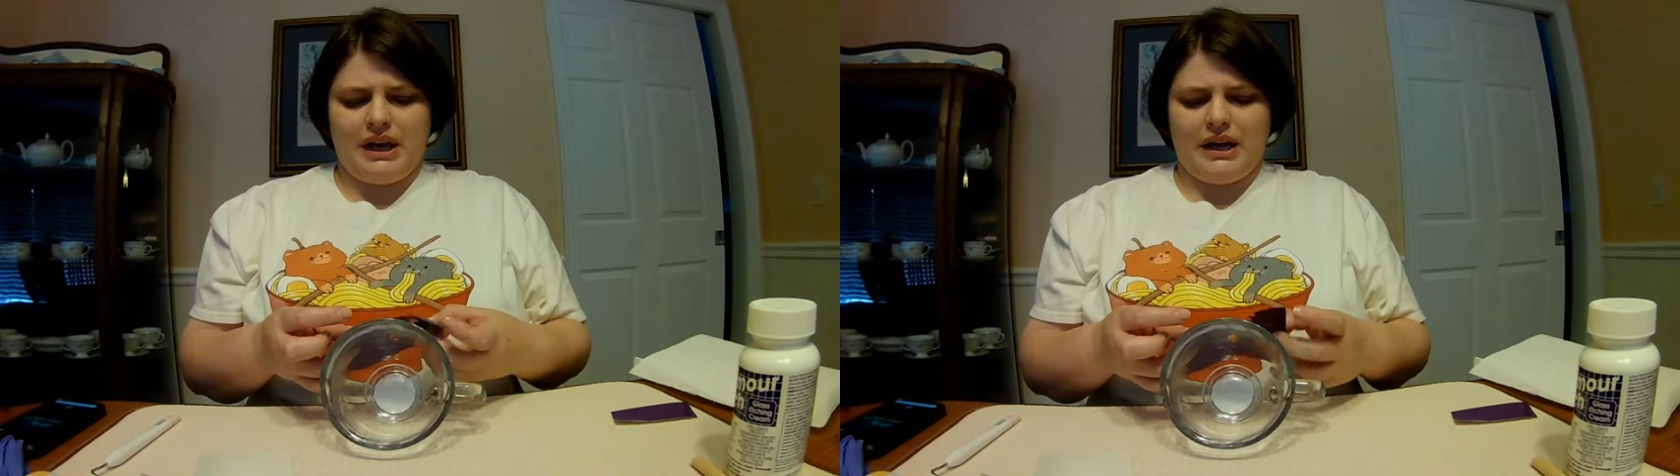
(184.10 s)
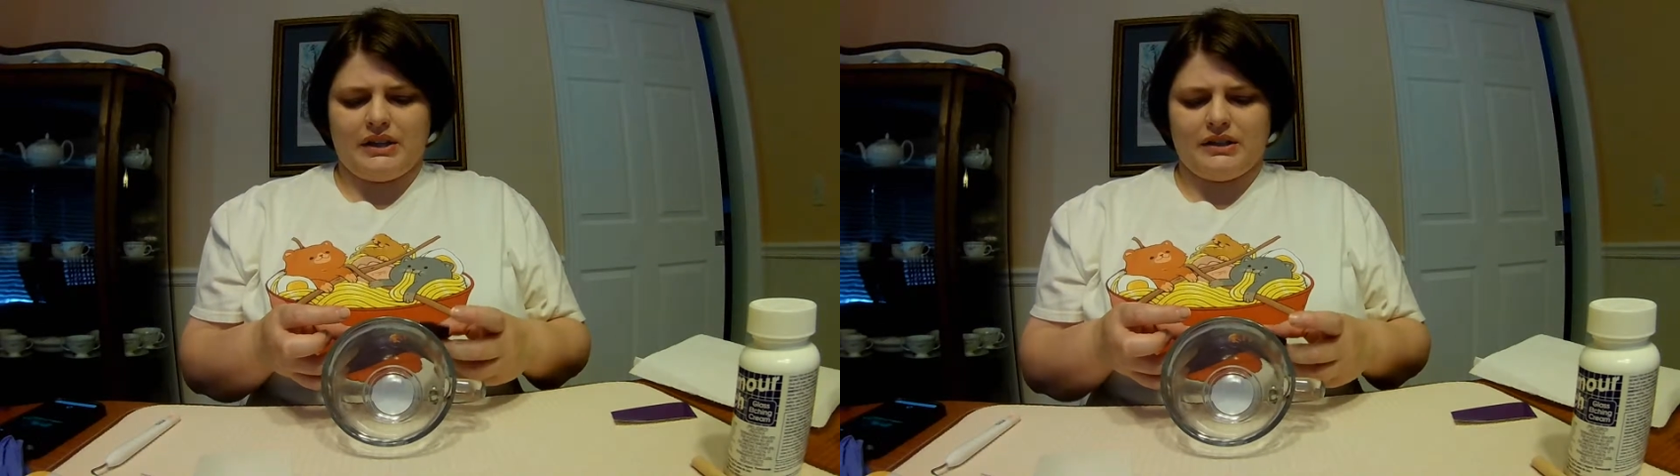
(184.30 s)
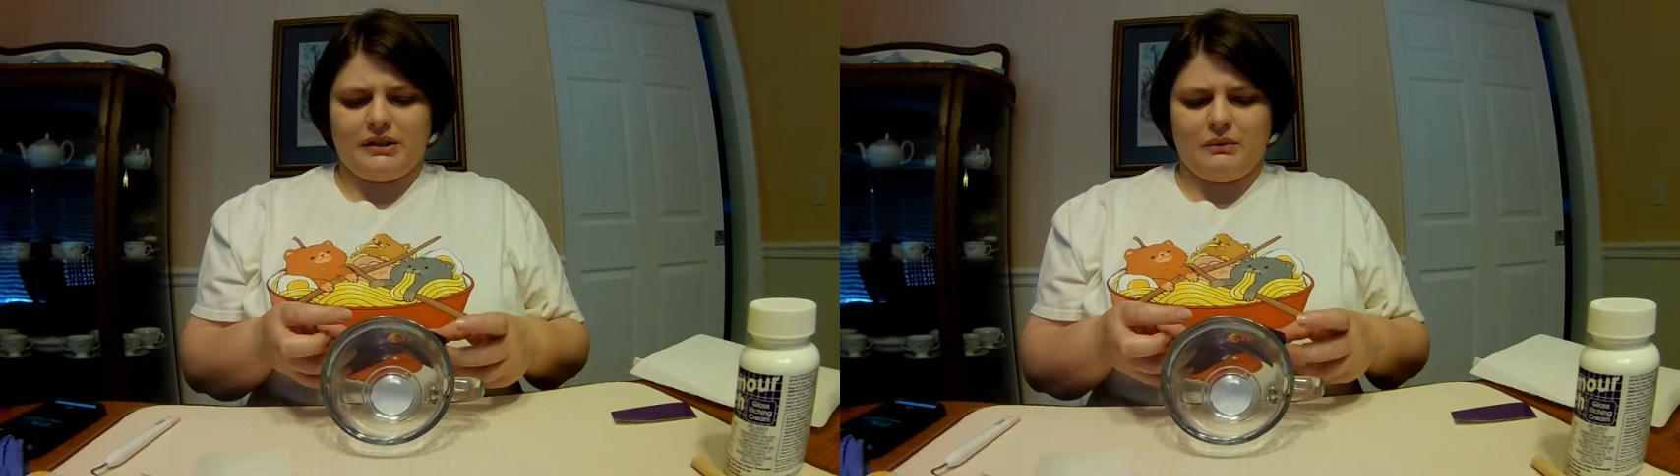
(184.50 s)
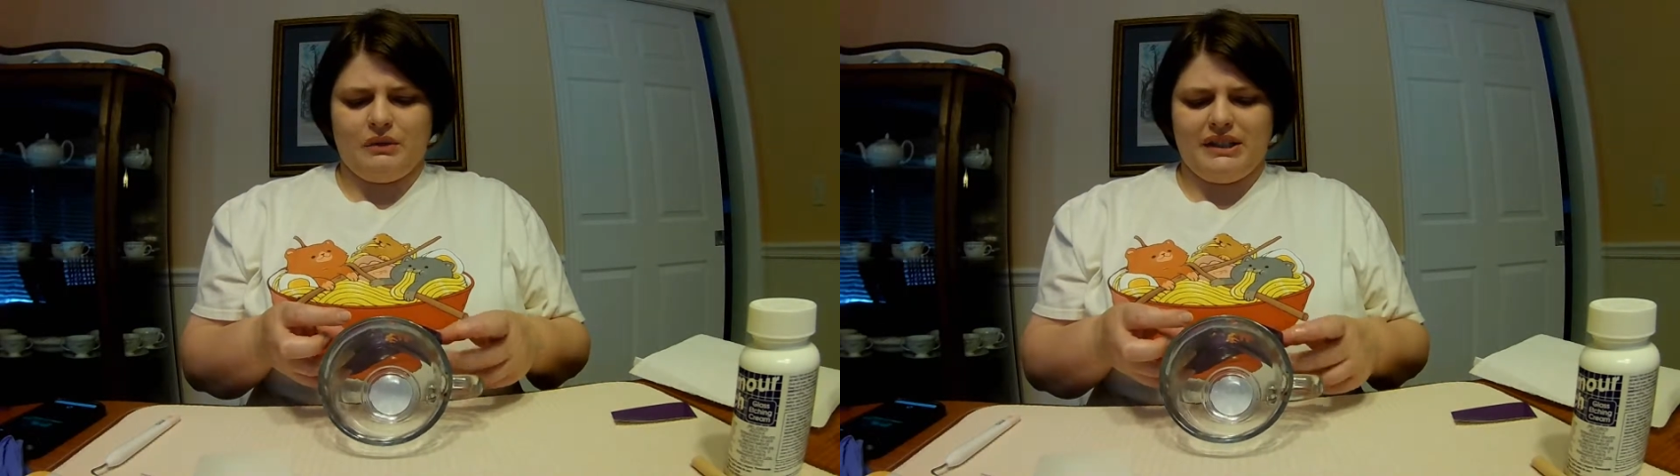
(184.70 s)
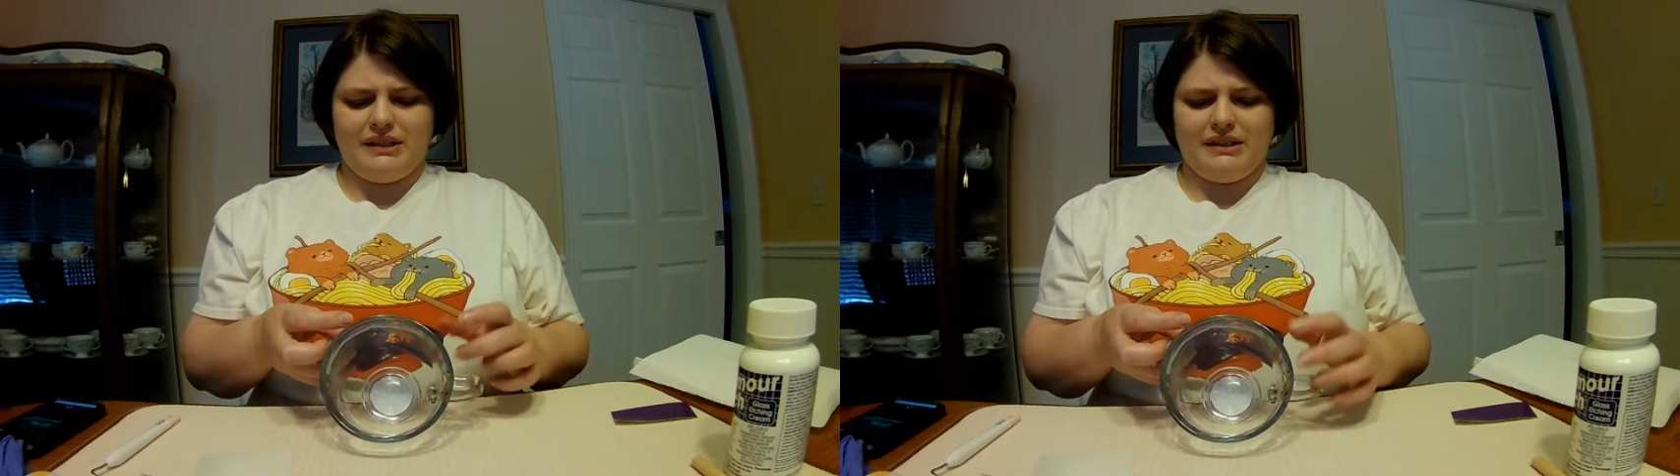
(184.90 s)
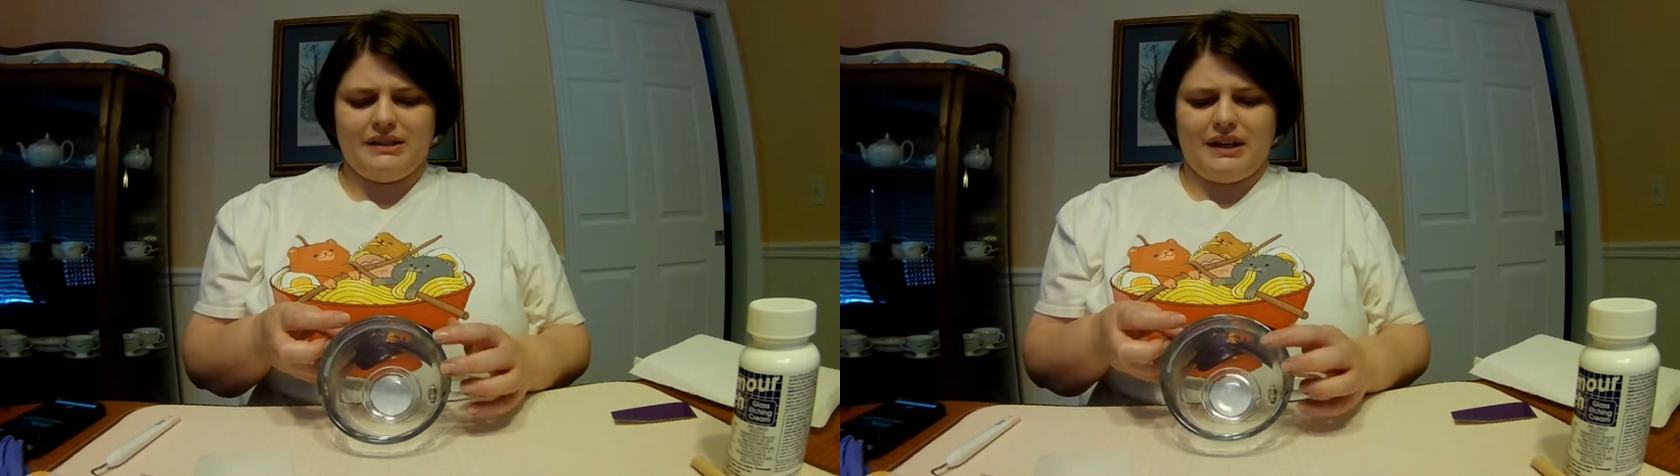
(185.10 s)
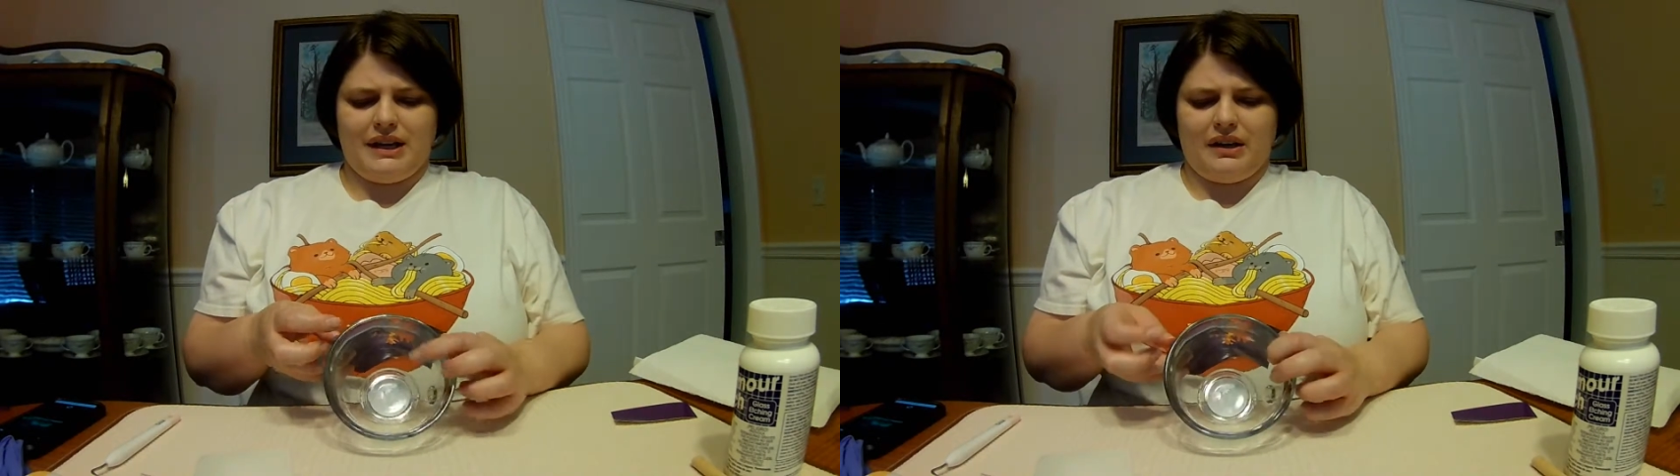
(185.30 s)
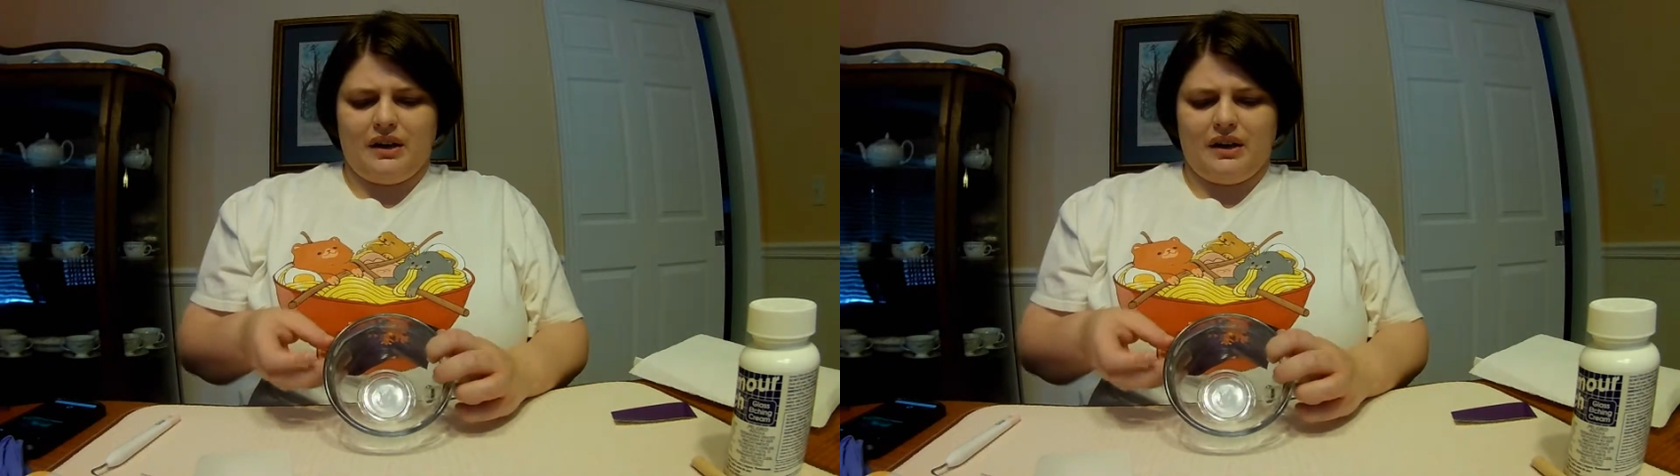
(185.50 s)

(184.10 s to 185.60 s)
actually weed the design